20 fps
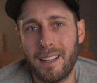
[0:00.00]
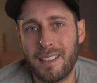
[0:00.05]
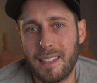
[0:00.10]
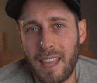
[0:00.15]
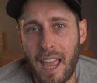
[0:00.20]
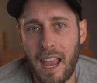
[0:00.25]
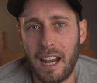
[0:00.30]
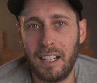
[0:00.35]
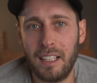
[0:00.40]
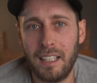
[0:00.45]

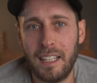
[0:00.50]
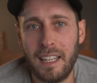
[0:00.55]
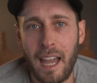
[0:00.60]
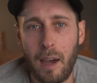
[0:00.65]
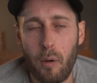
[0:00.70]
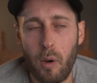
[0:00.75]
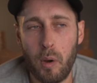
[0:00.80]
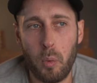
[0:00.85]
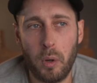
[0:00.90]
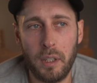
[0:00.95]
exactly
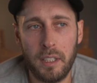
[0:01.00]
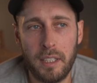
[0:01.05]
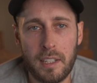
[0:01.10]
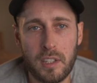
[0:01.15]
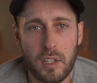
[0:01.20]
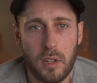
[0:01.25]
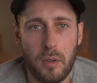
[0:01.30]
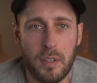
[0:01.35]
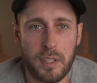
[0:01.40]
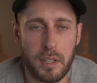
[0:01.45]
how I wanted
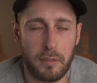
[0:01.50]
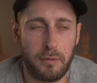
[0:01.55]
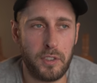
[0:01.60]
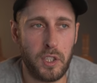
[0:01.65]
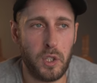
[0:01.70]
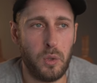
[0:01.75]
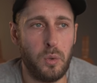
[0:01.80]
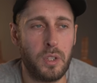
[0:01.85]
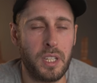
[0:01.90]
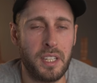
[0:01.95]
it to. There's a
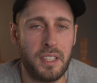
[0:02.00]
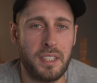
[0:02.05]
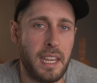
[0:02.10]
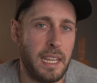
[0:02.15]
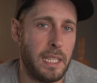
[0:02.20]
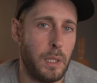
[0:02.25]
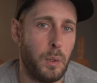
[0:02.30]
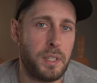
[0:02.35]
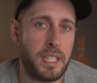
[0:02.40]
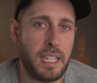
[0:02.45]
few
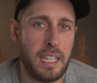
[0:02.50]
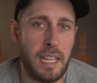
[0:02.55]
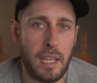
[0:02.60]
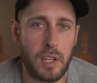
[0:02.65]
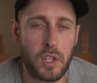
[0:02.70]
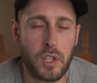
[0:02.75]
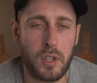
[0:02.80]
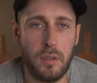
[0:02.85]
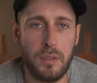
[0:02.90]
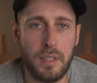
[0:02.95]
continuity
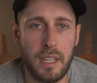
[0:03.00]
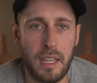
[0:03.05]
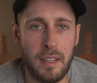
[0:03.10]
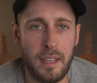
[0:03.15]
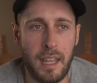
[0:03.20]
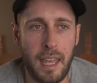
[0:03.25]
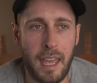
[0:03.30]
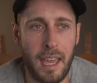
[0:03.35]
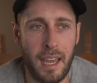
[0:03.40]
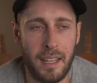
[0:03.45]
issues
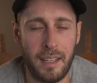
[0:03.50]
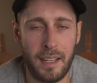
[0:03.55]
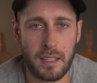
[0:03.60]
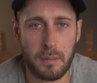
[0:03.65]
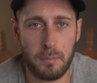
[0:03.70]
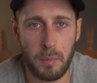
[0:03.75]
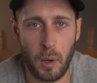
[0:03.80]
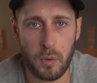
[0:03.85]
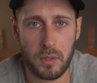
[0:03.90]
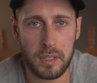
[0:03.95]
in there and
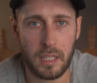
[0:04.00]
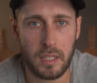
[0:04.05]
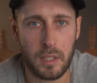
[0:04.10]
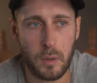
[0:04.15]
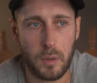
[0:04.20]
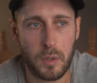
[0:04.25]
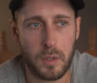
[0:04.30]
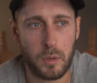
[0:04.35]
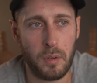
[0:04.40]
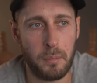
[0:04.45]
that's mostly
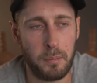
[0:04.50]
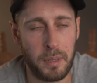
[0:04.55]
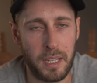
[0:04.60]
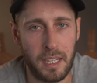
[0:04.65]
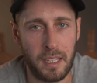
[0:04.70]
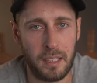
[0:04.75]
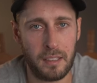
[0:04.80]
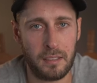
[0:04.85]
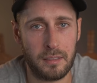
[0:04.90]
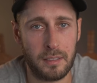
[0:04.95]
due to it
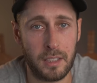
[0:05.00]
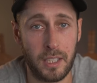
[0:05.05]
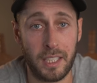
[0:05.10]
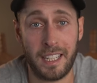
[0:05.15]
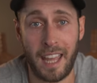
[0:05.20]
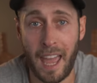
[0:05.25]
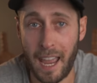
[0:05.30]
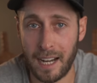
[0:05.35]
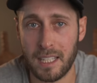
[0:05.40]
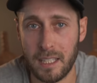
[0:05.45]
being like
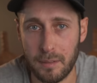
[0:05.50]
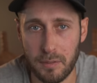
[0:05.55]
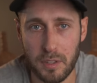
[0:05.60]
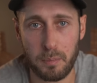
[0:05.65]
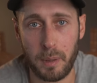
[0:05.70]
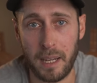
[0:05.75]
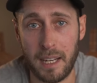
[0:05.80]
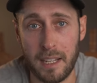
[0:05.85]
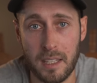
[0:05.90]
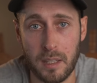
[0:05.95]
an active
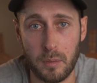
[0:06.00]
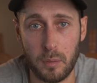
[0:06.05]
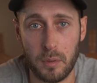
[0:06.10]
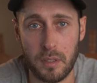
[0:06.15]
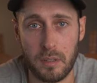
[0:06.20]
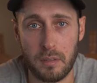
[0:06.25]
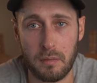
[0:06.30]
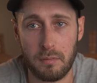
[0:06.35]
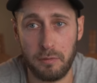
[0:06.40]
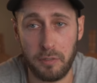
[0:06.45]
space that
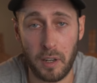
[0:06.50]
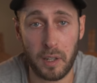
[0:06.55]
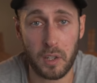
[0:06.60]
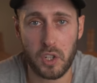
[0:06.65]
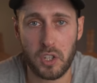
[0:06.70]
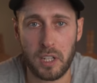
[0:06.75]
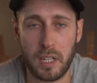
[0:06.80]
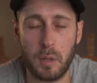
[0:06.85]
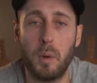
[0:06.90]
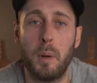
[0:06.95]
was
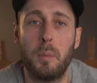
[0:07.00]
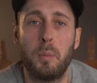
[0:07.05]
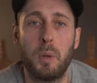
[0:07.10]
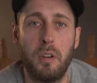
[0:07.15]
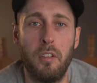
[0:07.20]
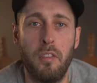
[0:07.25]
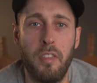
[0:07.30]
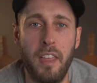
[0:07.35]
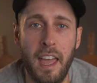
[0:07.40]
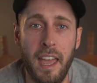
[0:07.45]
functioning when
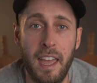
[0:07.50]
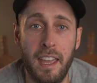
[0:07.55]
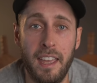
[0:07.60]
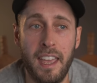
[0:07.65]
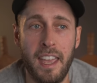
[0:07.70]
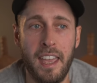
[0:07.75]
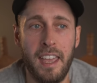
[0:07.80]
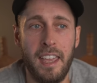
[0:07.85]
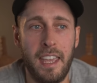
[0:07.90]
we were there.